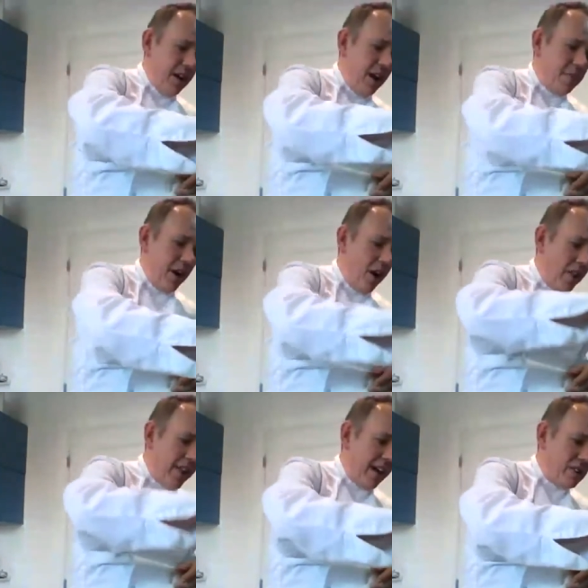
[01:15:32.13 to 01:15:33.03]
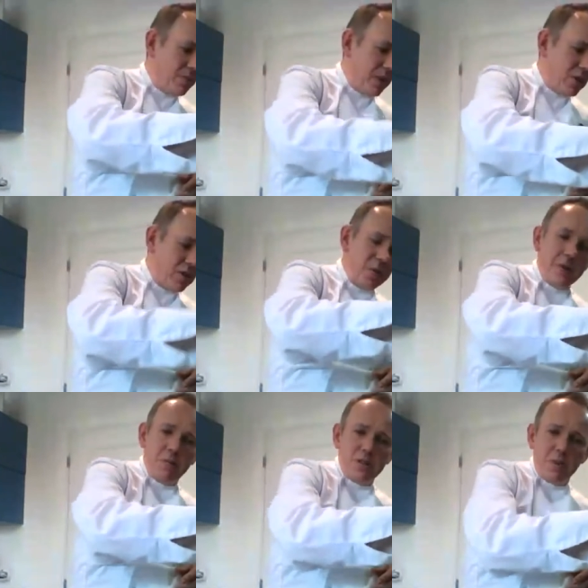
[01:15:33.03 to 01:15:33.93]
Are the carrots still
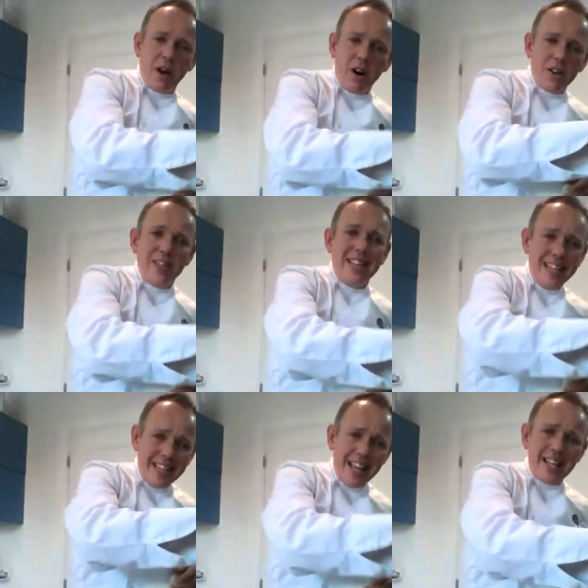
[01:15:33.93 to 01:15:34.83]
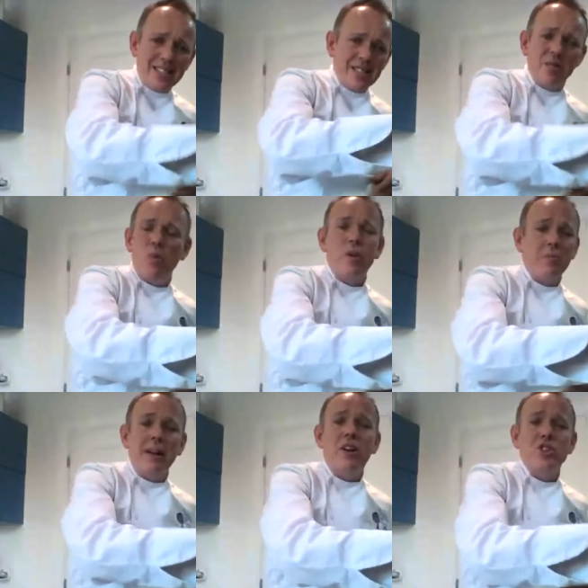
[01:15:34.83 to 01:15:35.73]
supposed to be hard? Yes, we've got
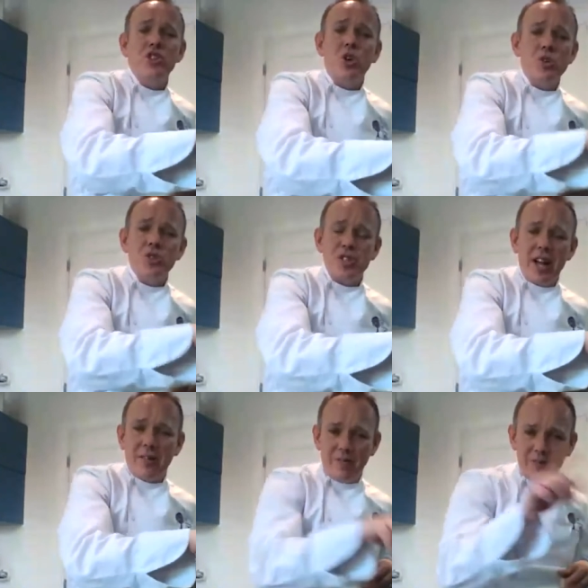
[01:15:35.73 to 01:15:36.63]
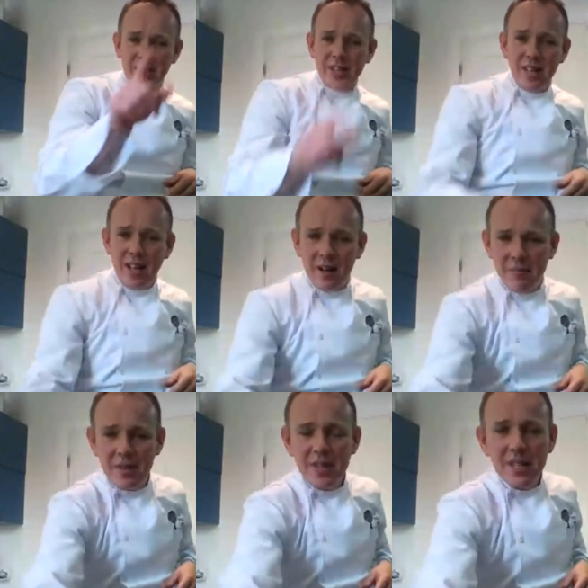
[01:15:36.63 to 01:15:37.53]
to make our scones
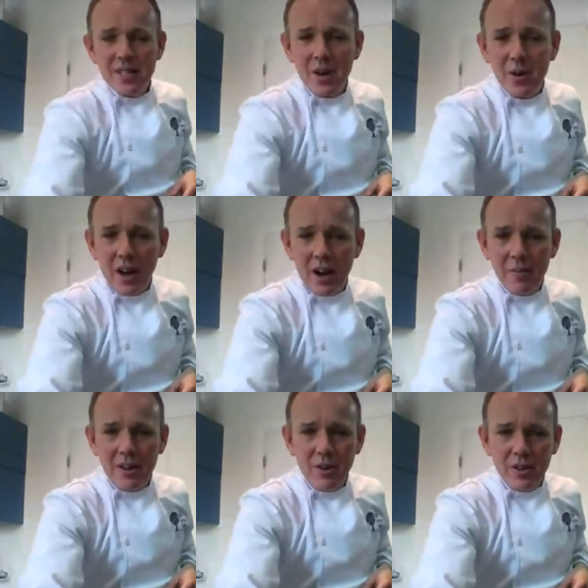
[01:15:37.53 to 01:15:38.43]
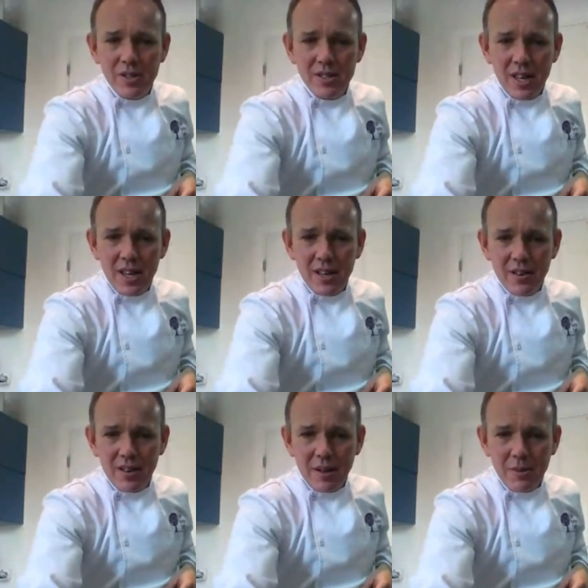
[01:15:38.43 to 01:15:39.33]
now. So you can see,
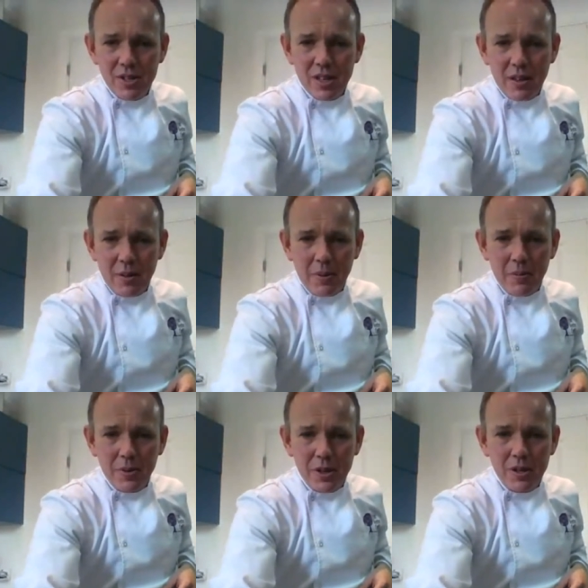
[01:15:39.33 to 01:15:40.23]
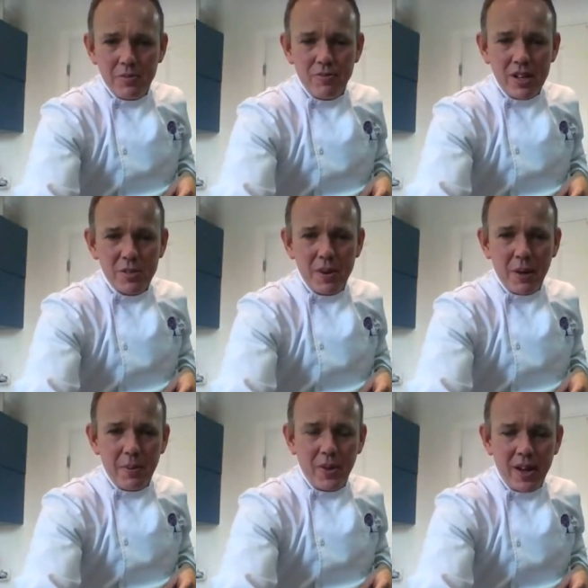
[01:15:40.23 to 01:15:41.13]
let me just get that one from the recipe
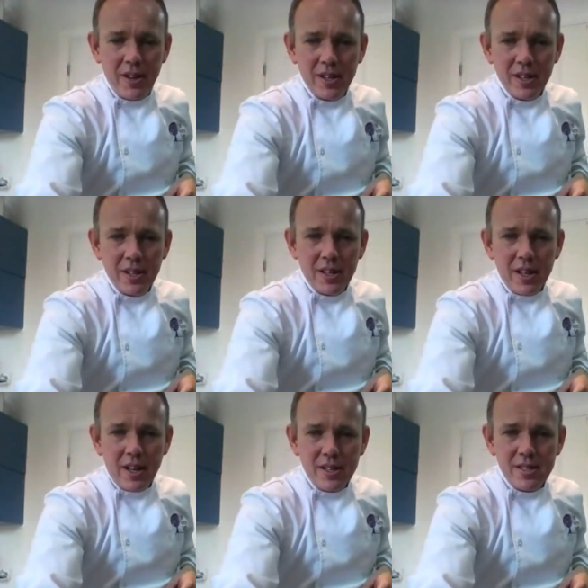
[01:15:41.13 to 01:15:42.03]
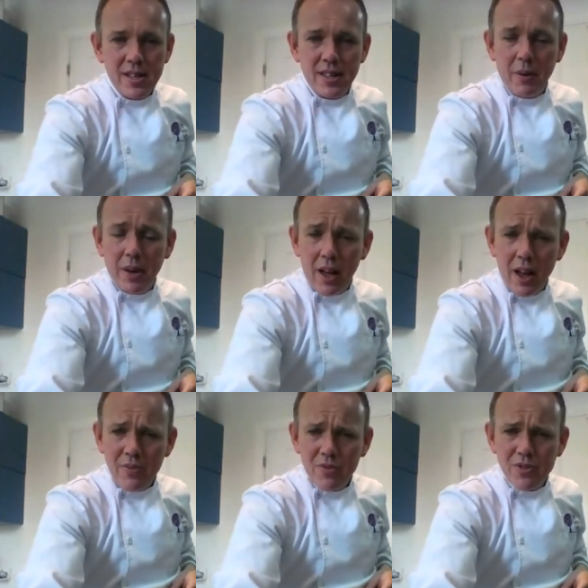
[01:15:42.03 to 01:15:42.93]
up on there and send that one
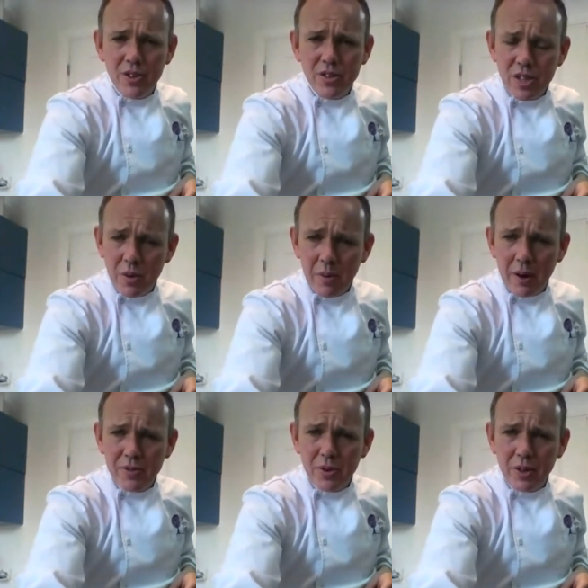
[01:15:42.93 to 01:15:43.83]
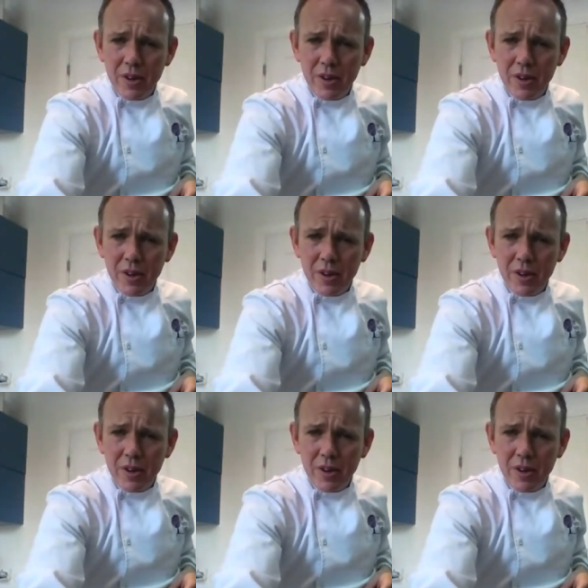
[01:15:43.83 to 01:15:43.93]
live so you can see where we're up to